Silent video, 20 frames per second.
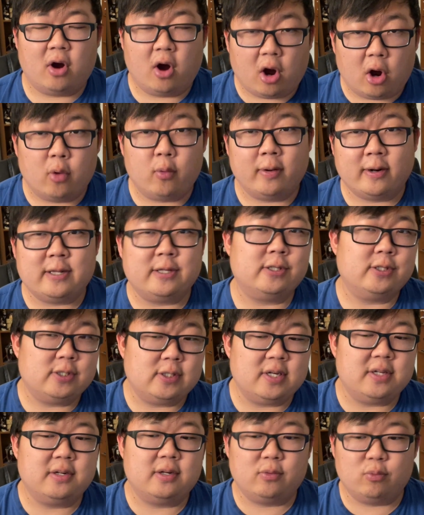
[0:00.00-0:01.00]
already
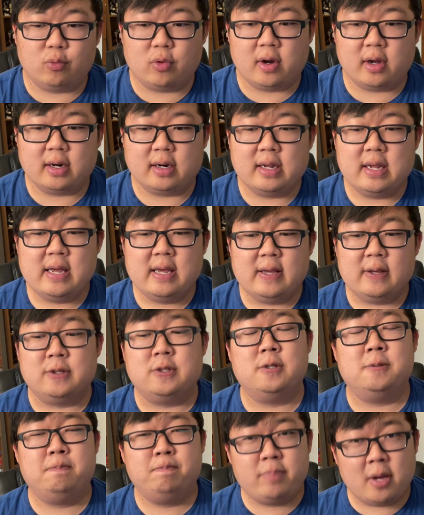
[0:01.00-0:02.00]
seen in one,
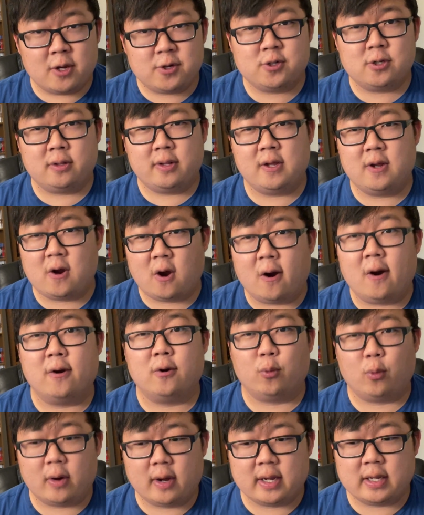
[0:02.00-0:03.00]
especially
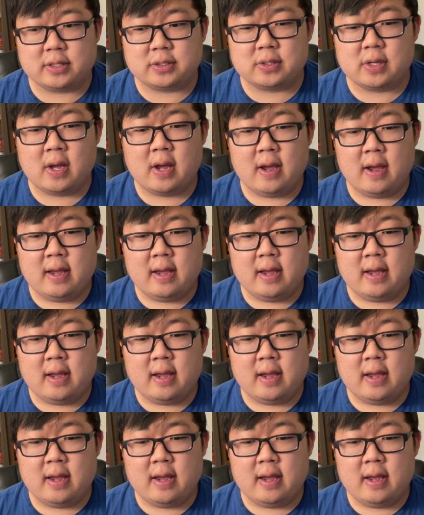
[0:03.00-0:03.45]
card-wise.